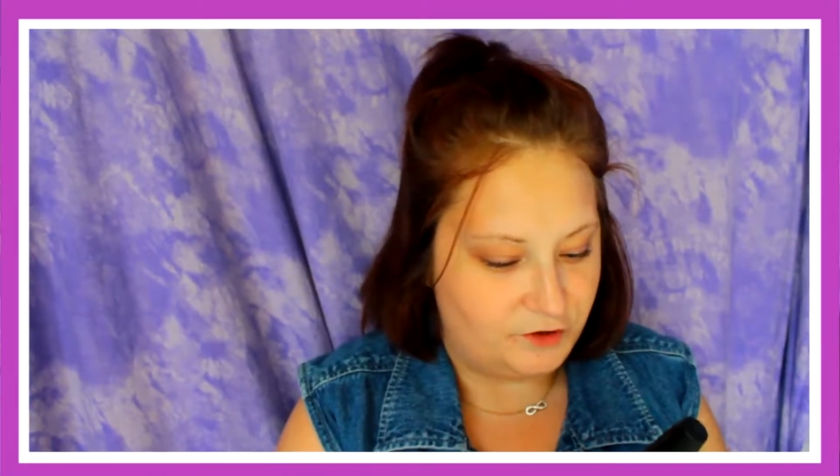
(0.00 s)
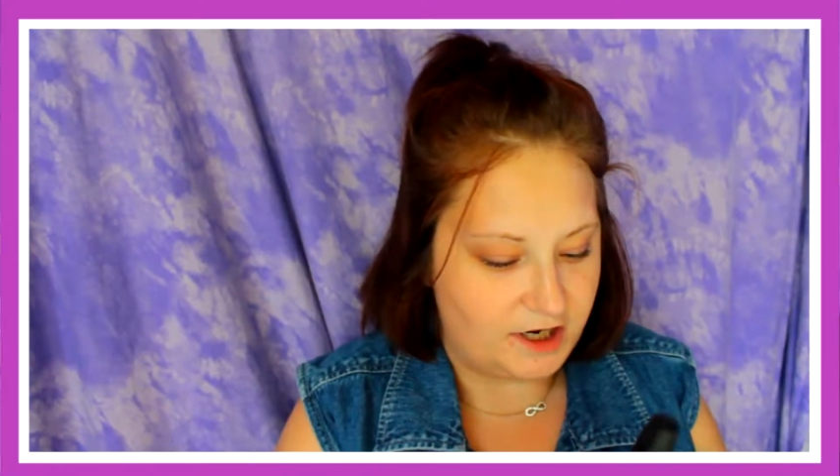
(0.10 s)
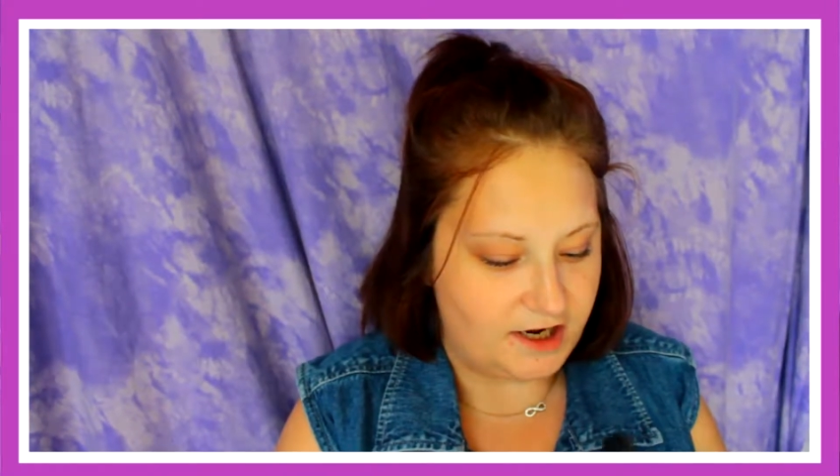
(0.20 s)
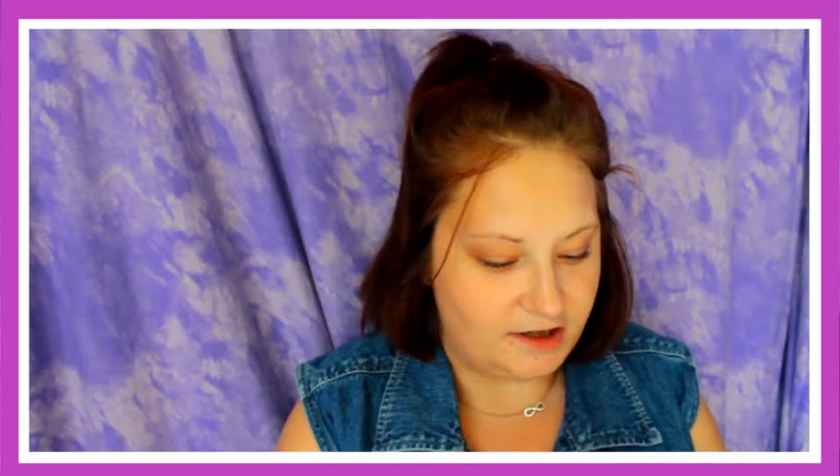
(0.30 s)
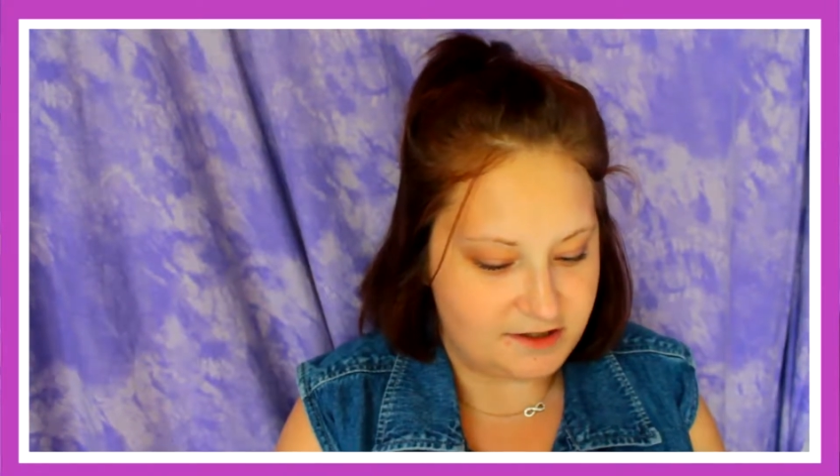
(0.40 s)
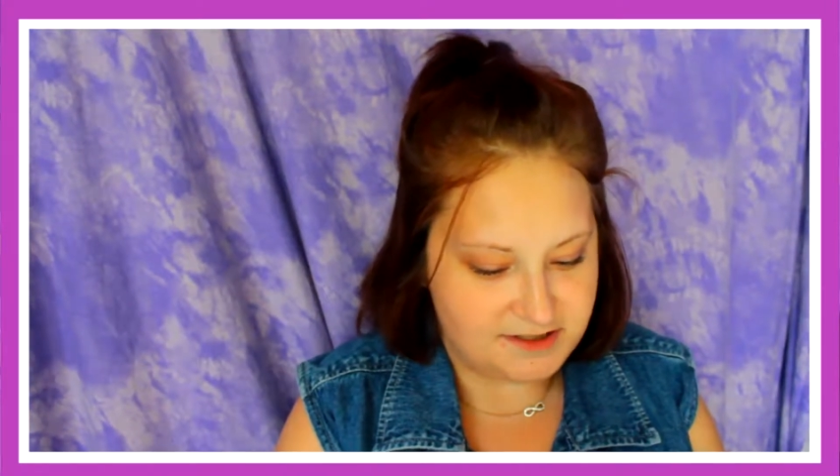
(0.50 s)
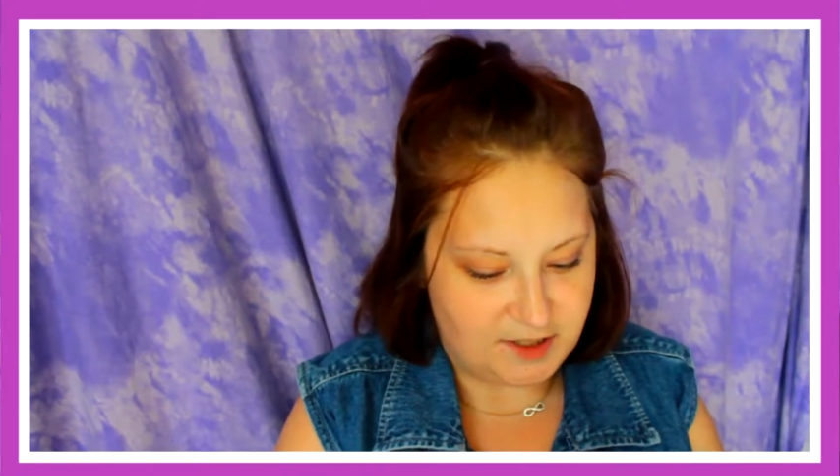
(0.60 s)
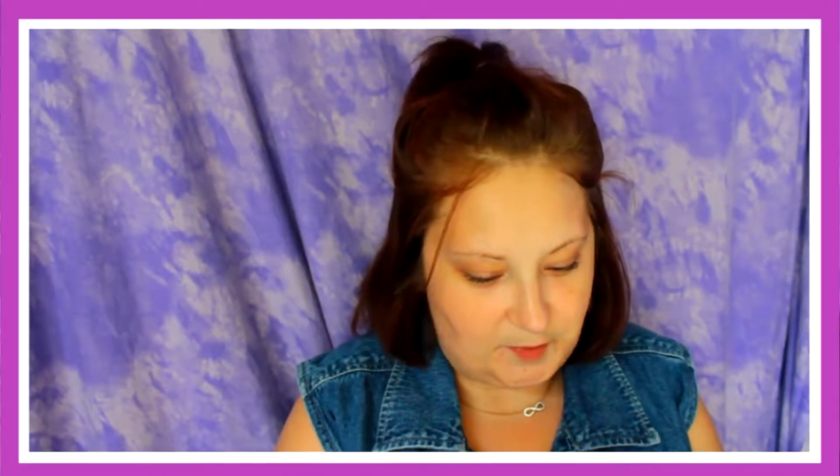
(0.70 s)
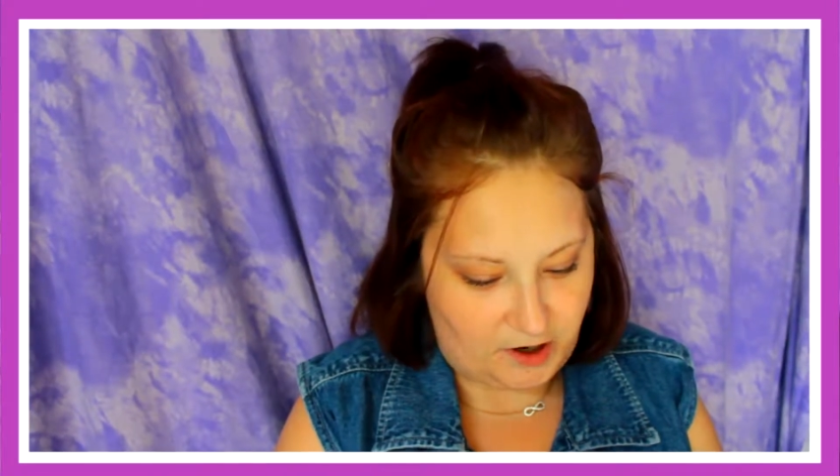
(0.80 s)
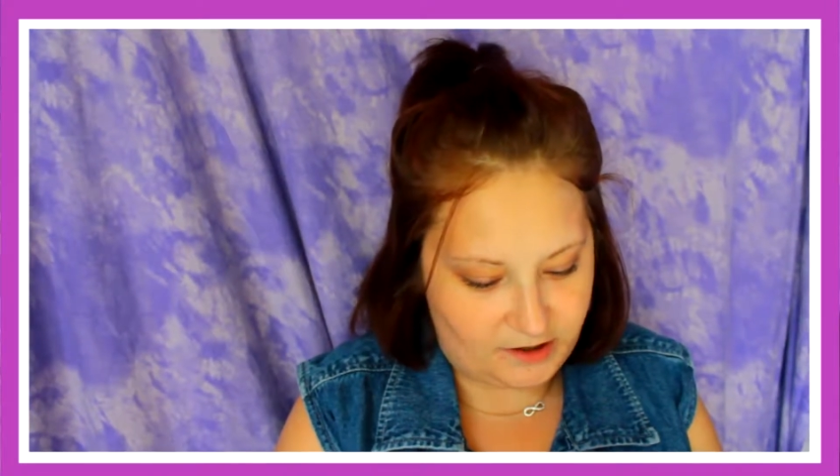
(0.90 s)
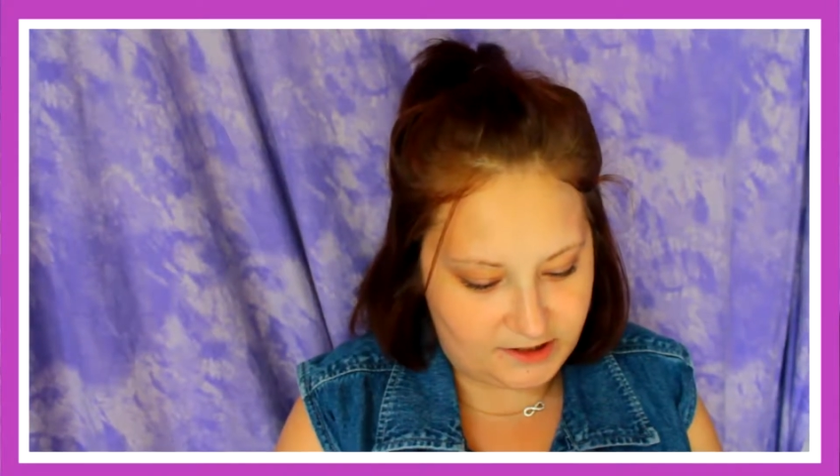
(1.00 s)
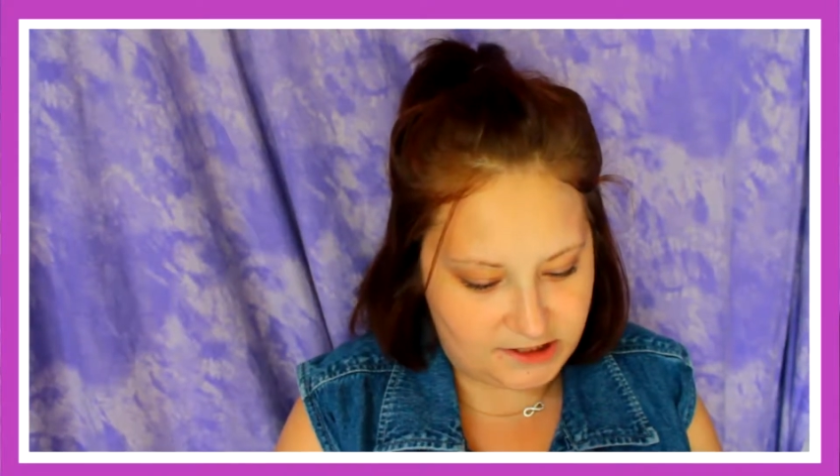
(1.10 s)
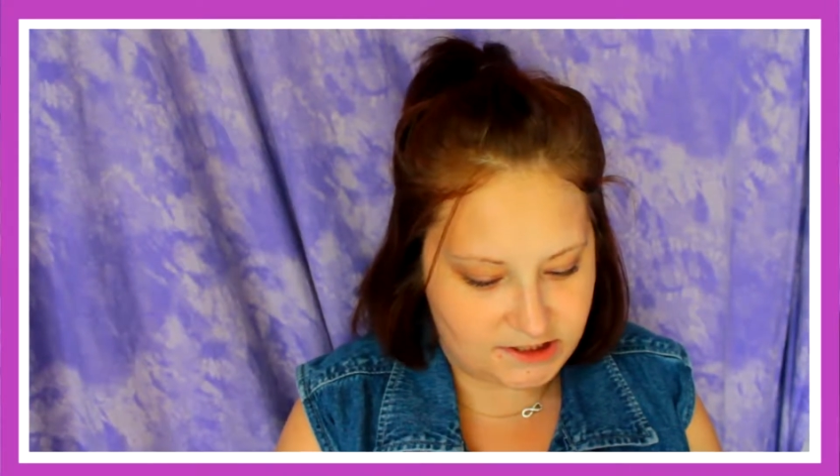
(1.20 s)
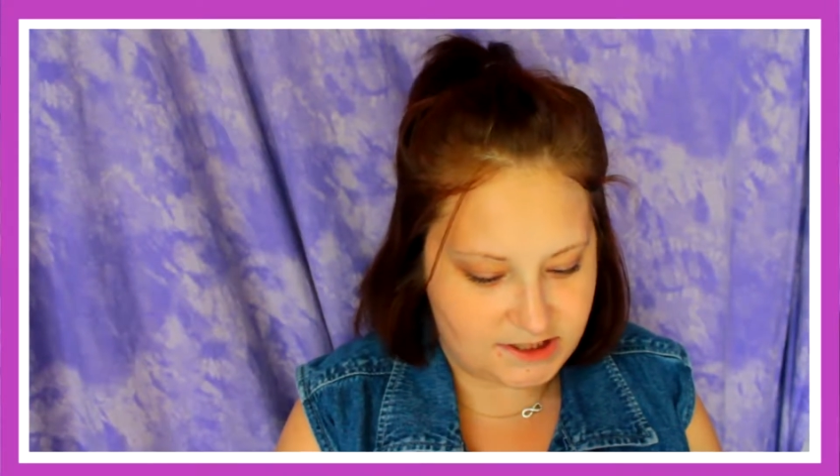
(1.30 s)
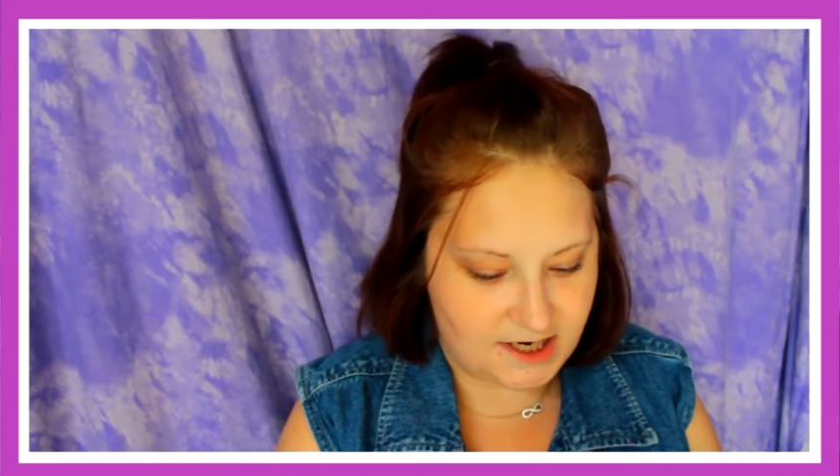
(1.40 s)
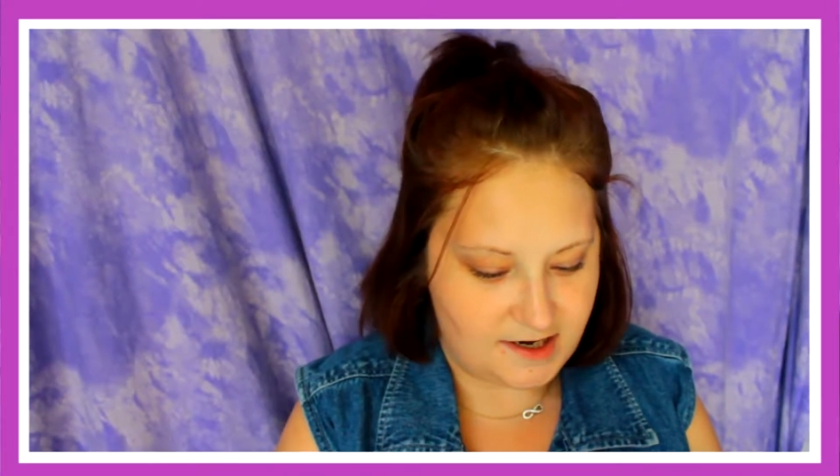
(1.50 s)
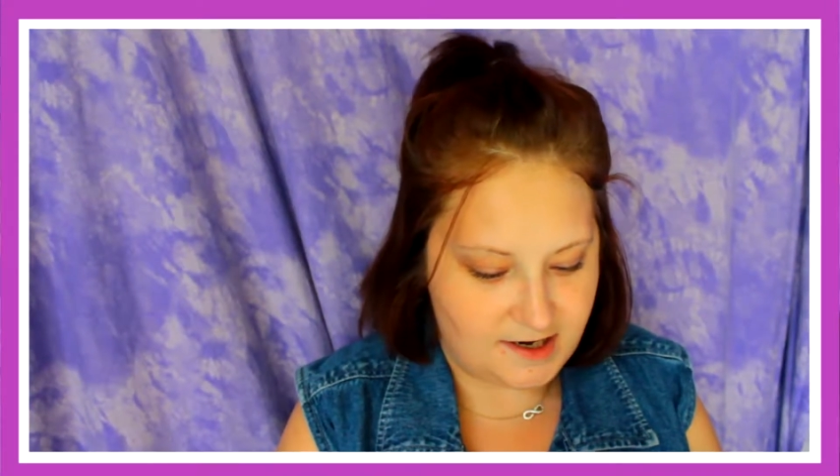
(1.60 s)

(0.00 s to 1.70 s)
Colors nail polish